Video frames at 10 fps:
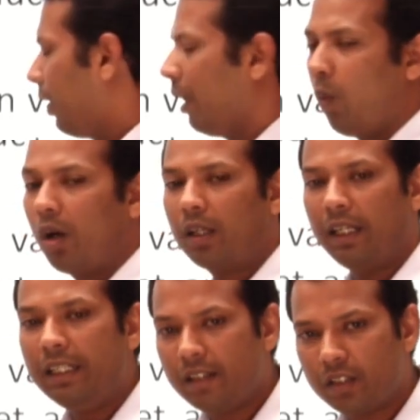what
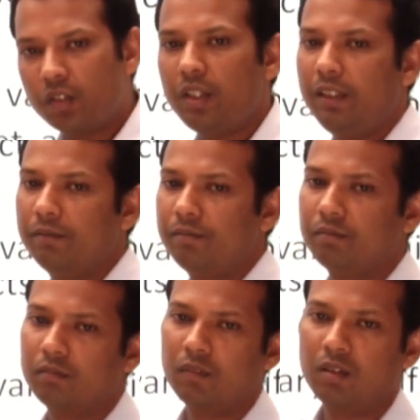industry
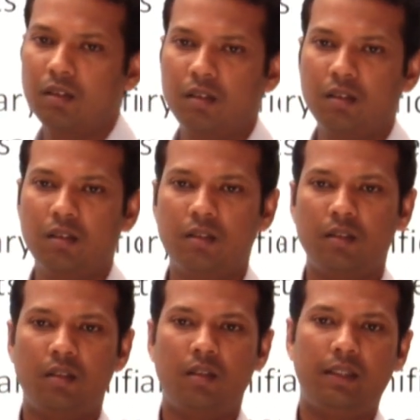
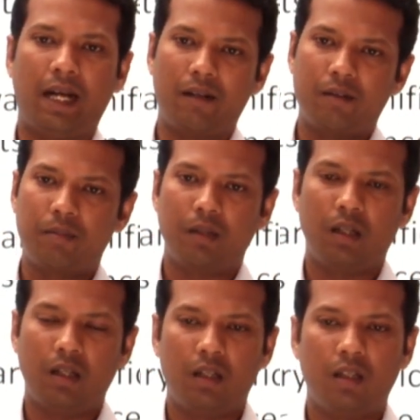that
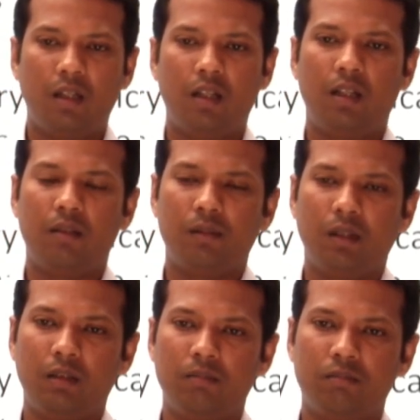
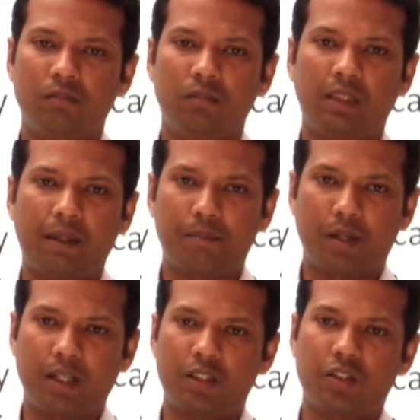that
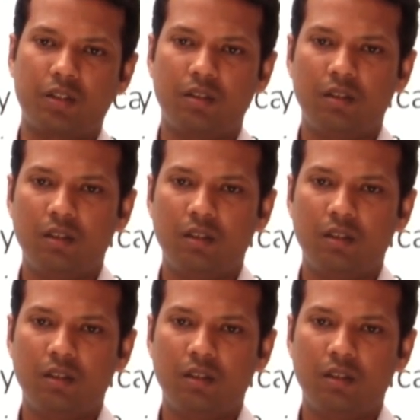product,